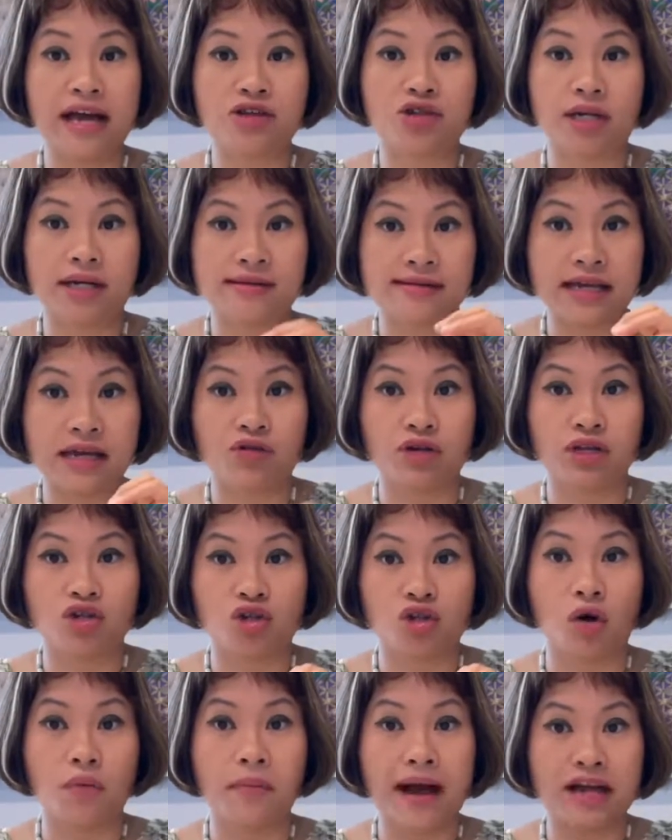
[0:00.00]
sacred
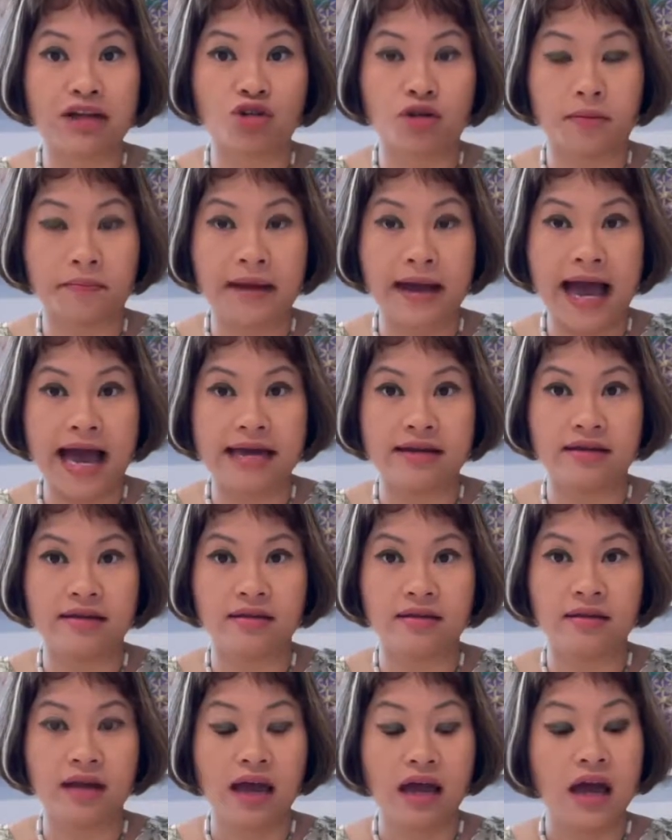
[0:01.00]
geometric
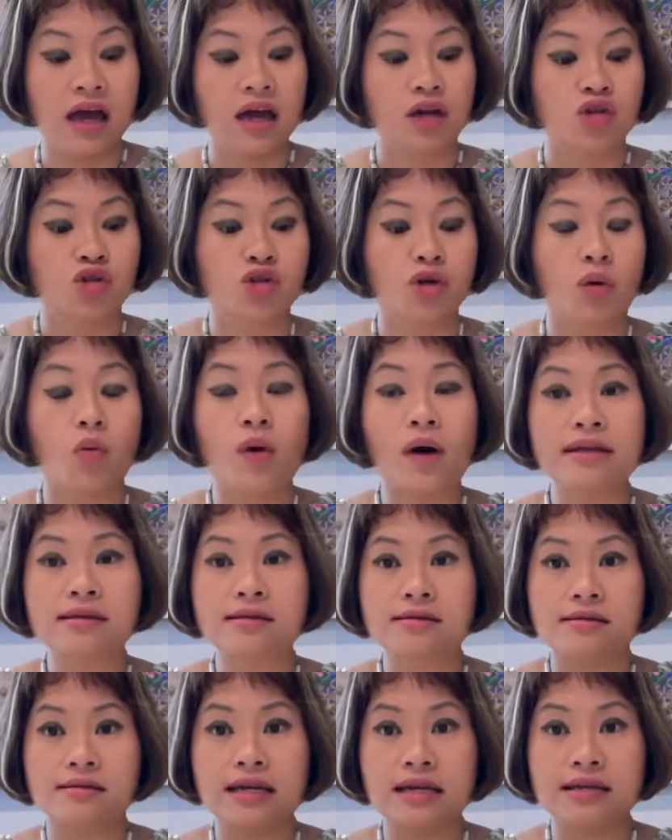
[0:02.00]
pattern. So
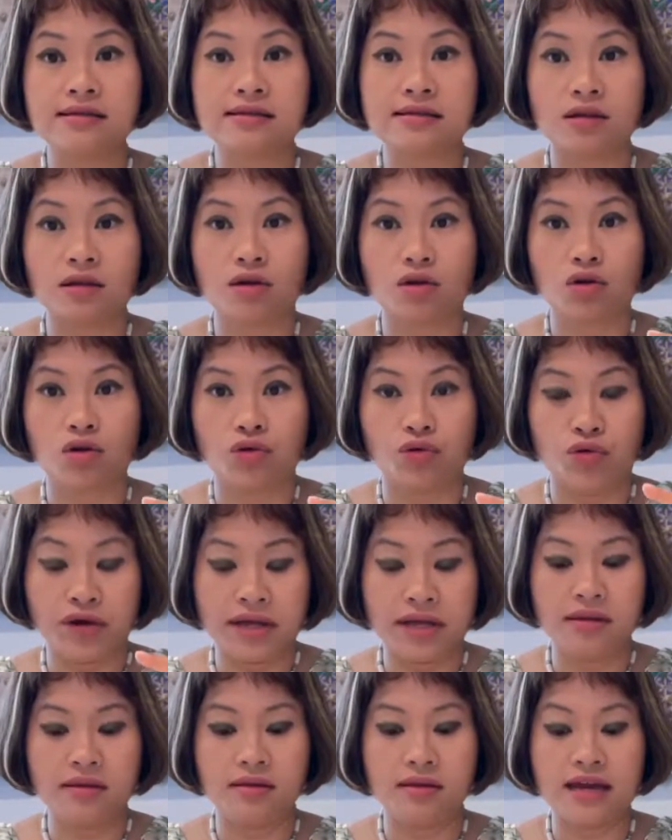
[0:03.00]
once this
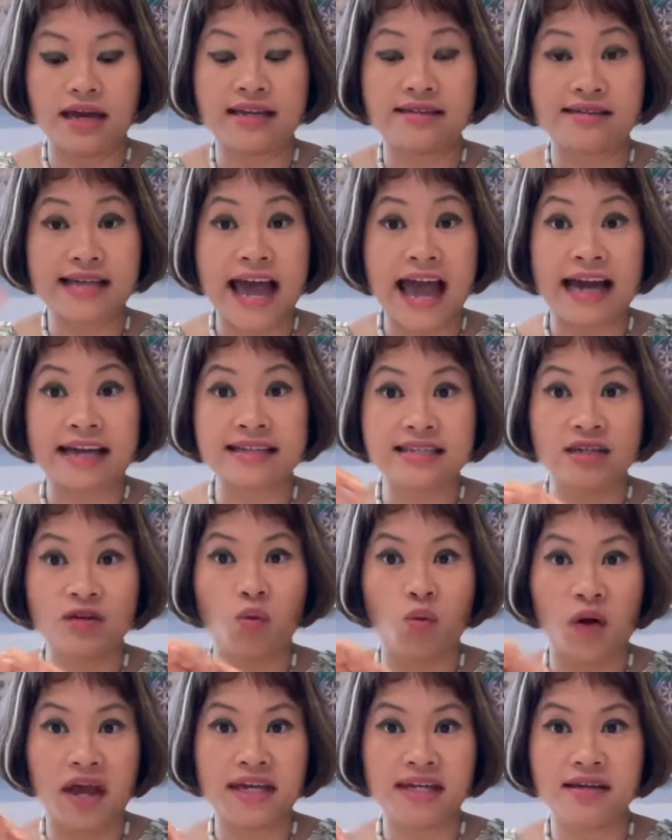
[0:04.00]
grid is
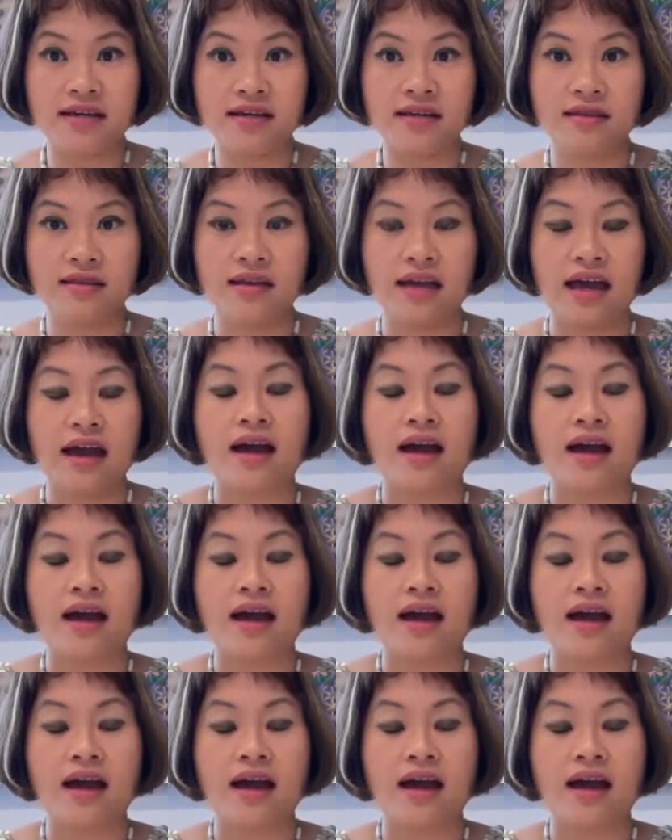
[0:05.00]
activated,